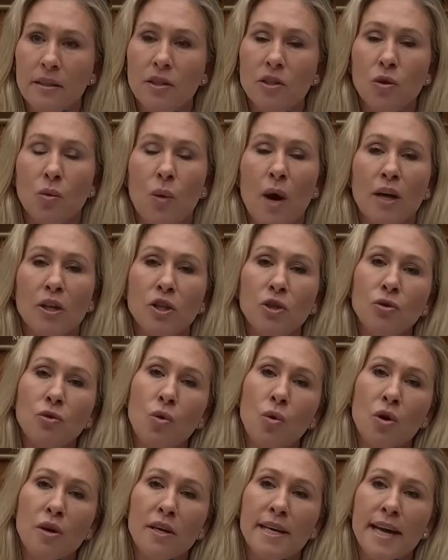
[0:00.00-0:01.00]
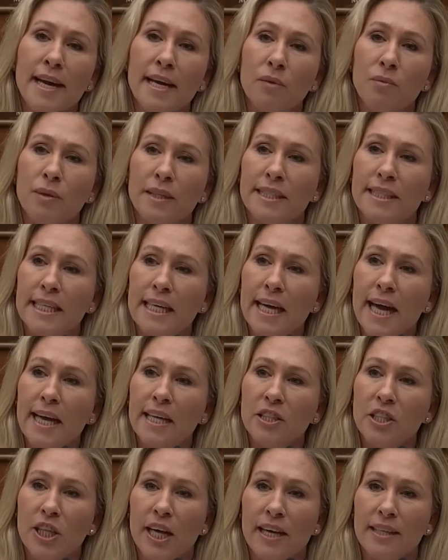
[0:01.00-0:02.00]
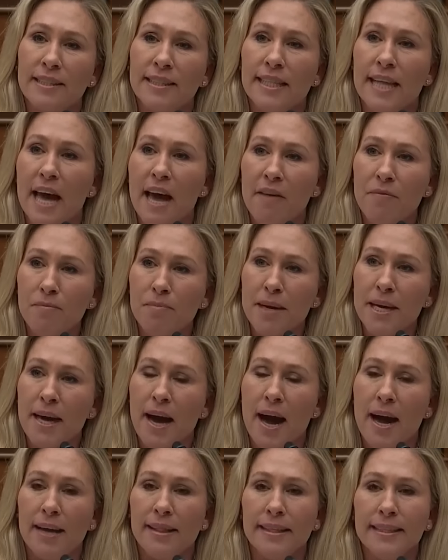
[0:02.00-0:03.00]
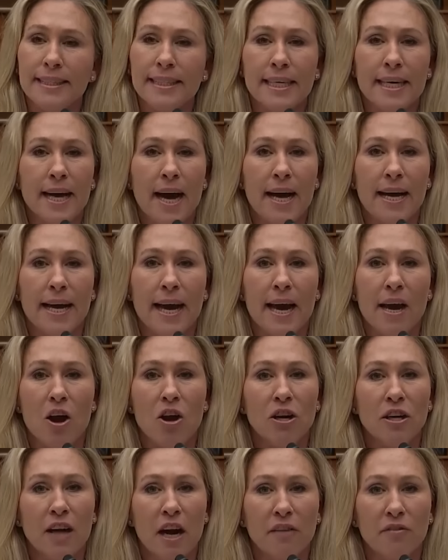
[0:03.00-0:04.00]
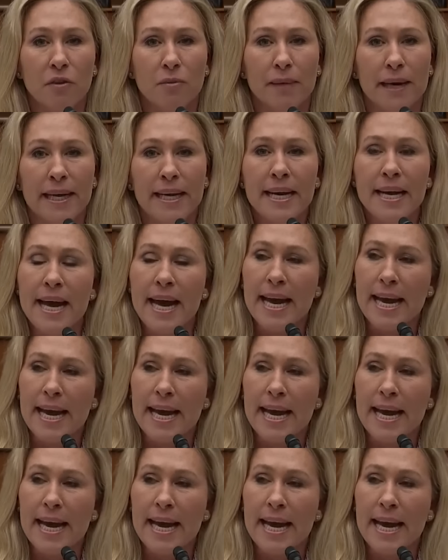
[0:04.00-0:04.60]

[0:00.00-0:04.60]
so while you coordinated with DHS, the FBI, the CIA, our government,